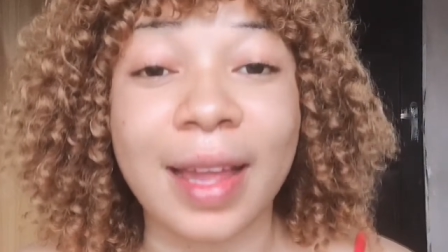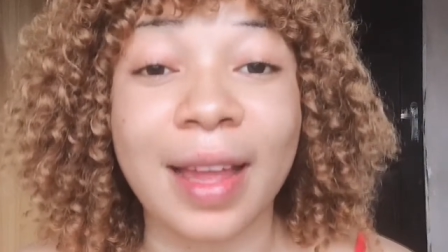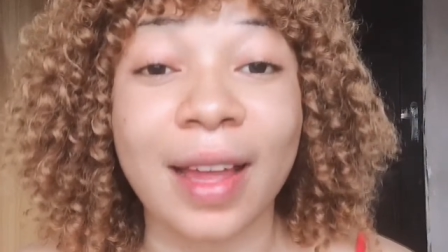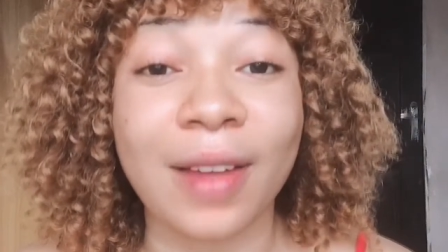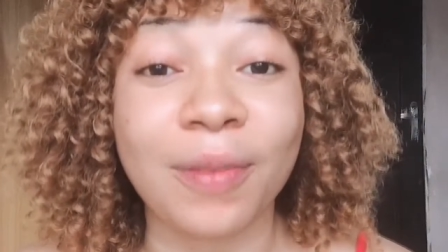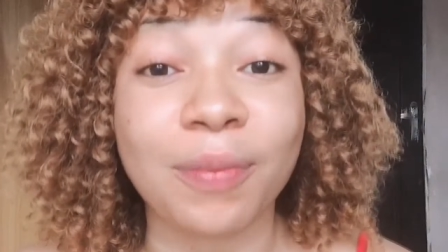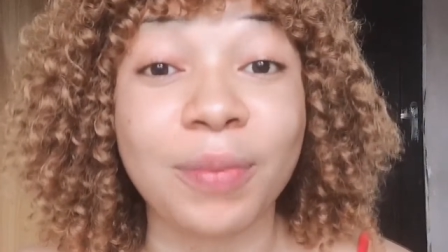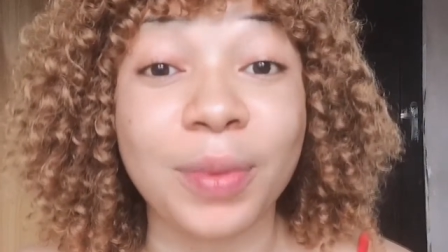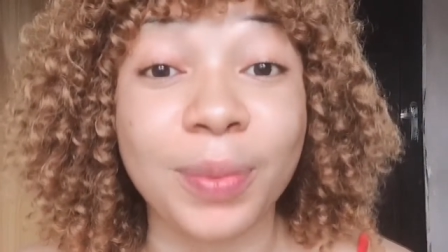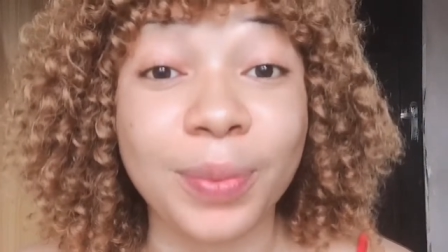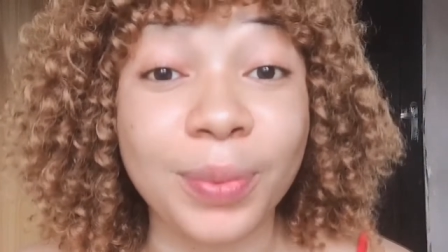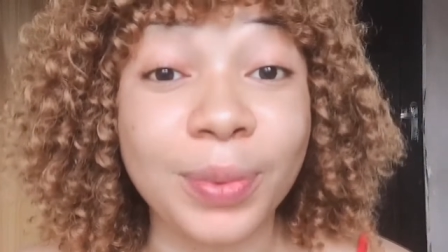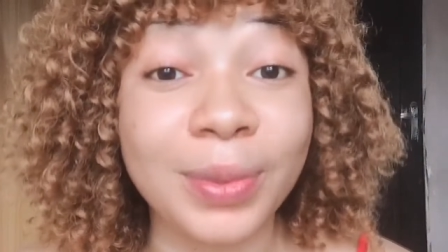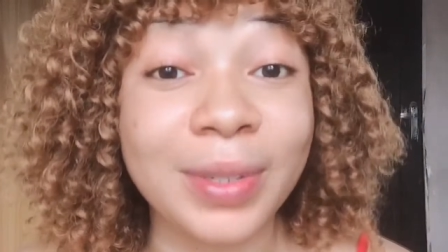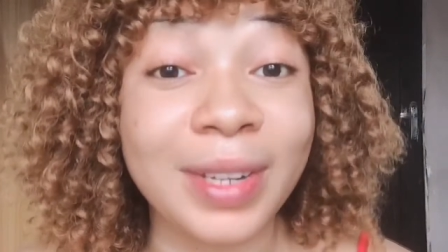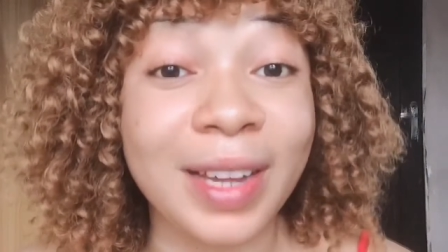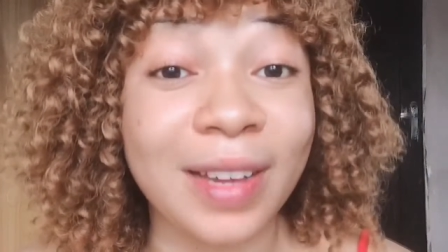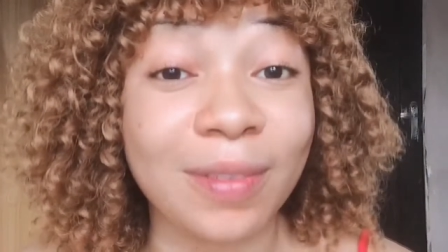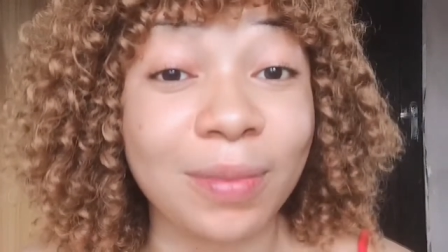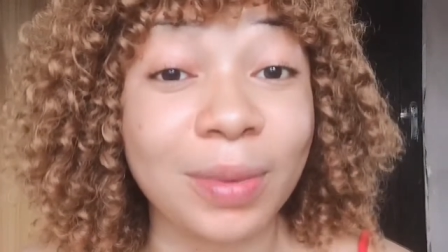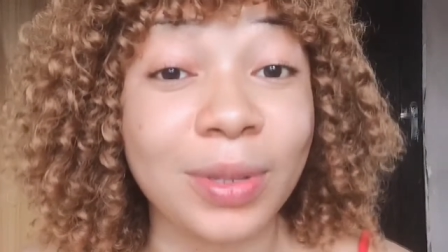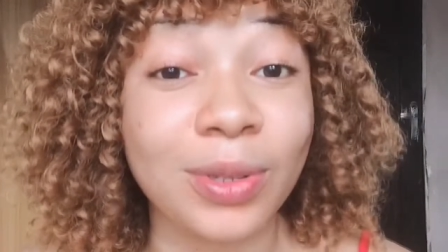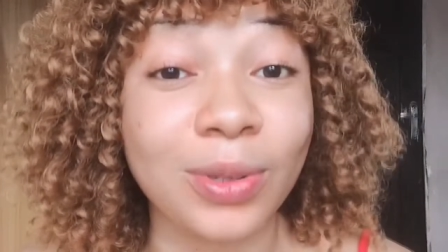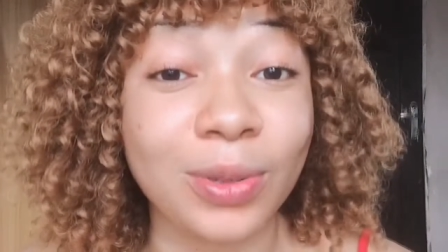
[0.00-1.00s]
people that have been
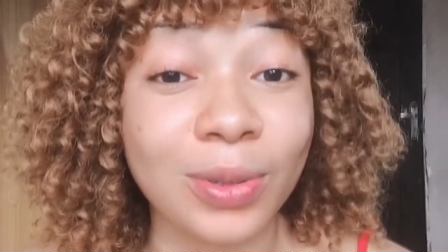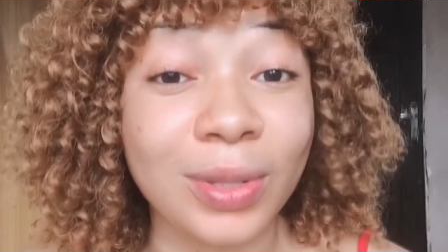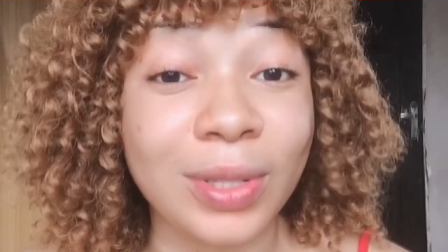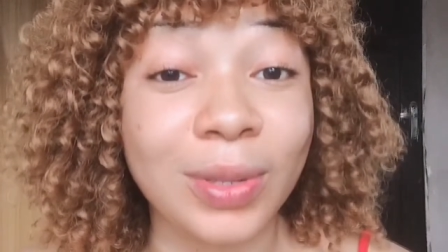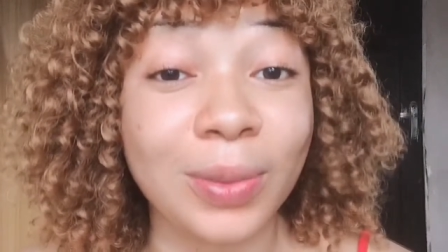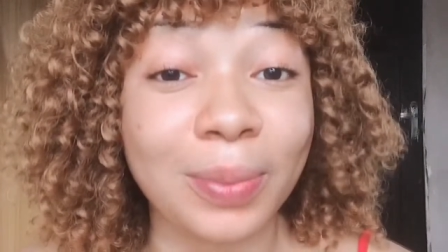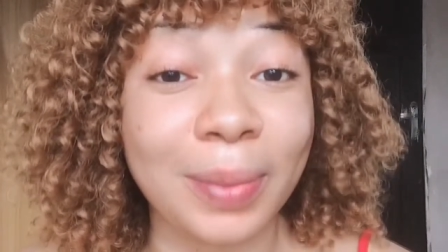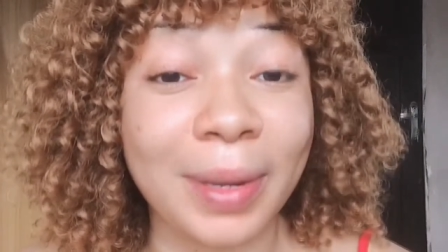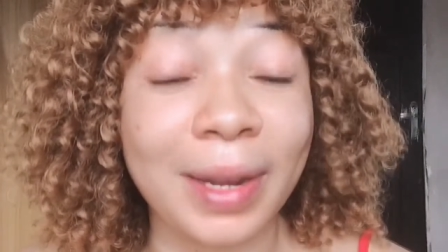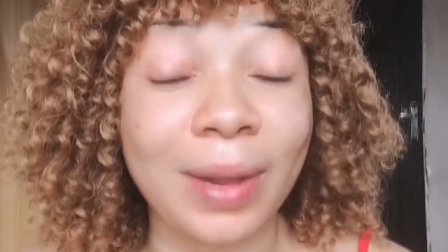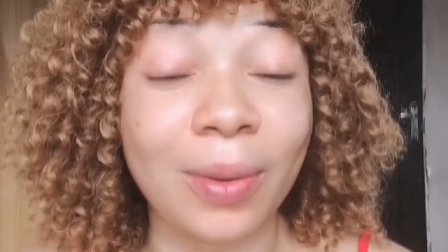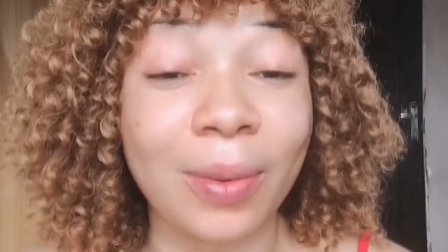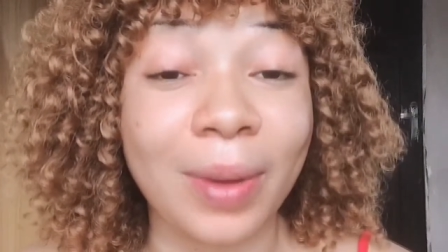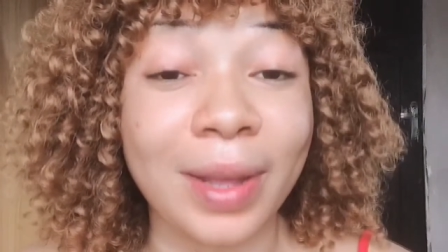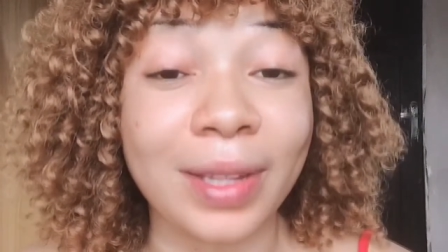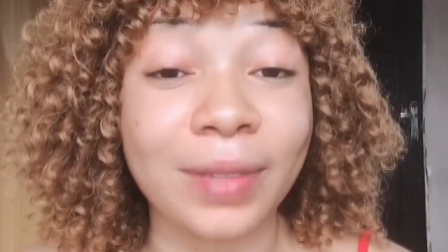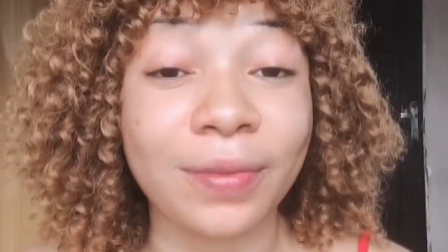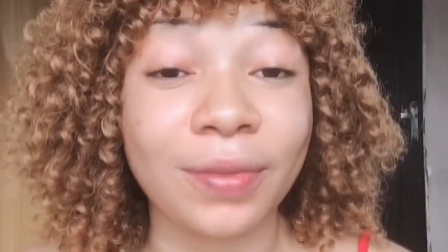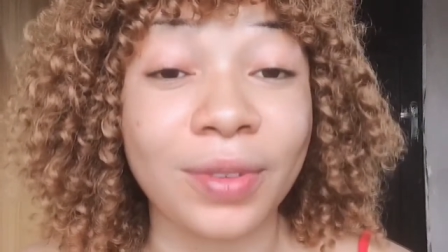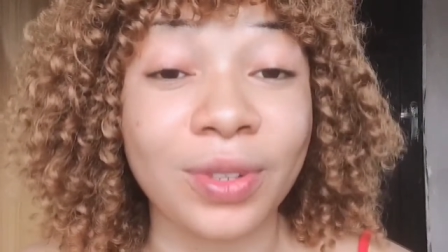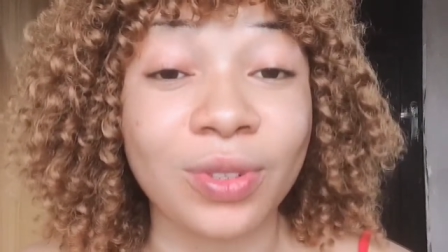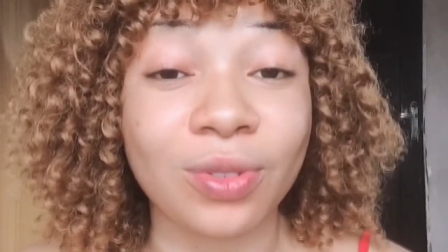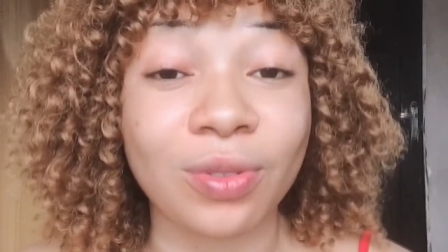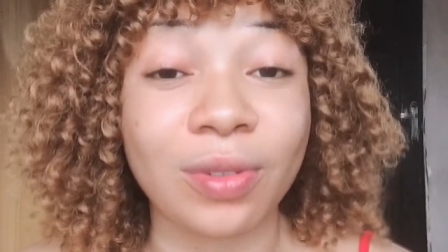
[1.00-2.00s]
using madam white face
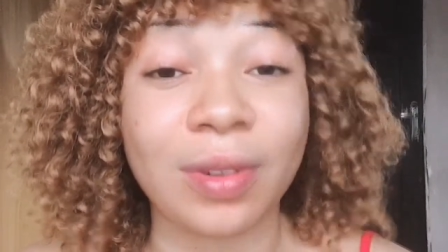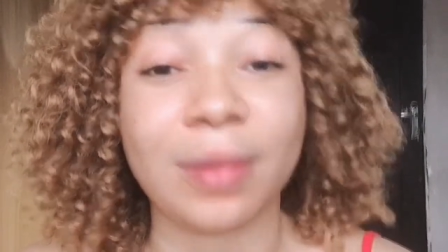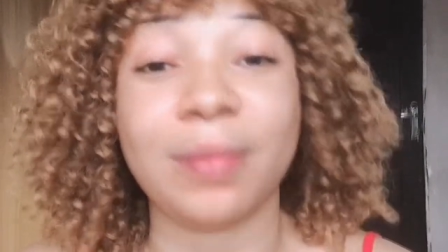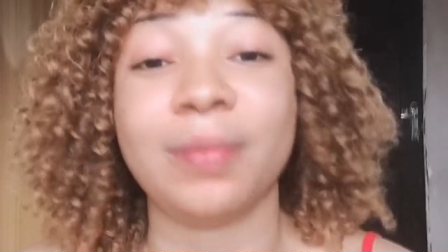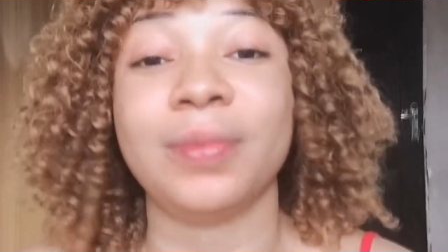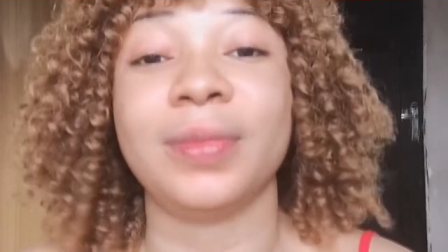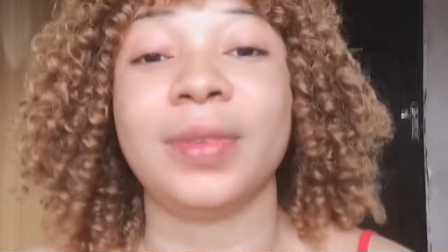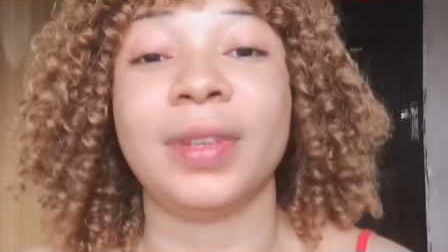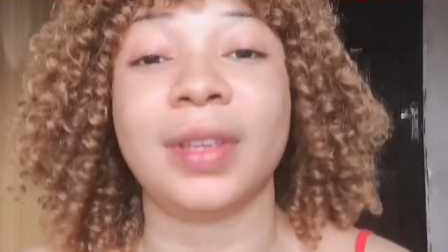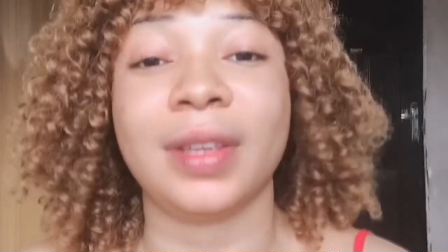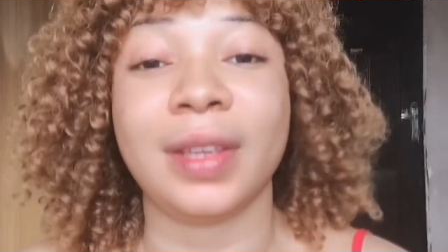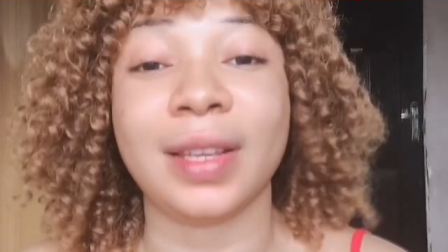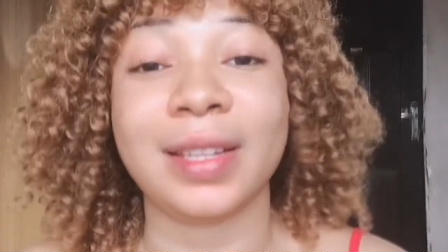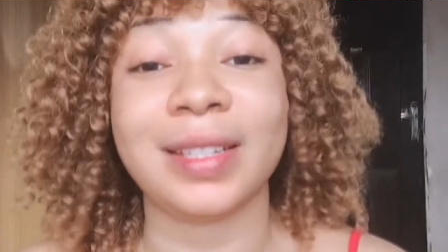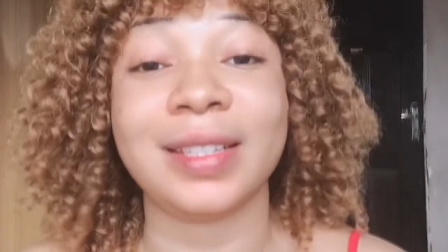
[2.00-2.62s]
cream yes